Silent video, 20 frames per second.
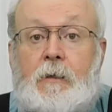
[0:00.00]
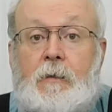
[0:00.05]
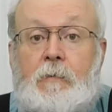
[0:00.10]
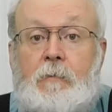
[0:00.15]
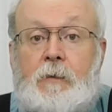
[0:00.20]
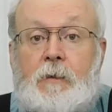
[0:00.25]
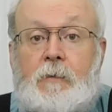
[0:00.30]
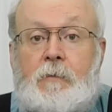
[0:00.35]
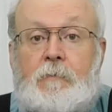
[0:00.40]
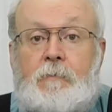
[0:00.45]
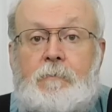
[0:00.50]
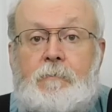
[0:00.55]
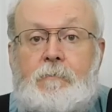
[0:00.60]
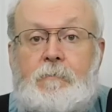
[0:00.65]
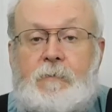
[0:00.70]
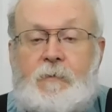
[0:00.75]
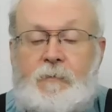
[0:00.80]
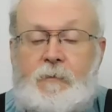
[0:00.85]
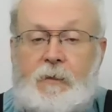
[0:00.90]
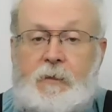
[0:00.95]
Well,
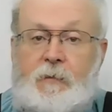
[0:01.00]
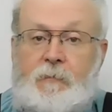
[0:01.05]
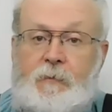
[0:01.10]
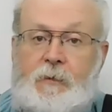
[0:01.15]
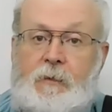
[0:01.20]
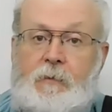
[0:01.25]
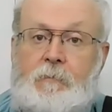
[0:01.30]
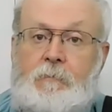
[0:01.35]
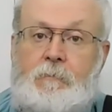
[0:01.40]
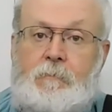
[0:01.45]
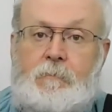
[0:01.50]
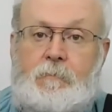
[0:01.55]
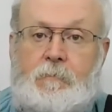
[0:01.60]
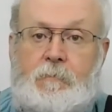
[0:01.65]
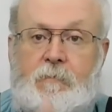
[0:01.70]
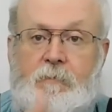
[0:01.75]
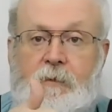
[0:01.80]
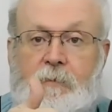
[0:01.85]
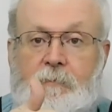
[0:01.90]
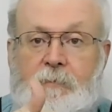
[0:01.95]
if you like the video,
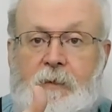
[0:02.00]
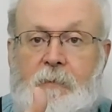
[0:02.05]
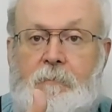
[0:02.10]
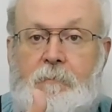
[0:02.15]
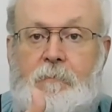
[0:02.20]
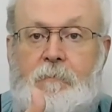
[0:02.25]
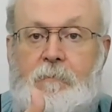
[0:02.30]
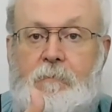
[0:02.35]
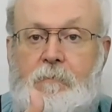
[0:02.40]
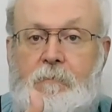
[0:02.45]
thumbs up.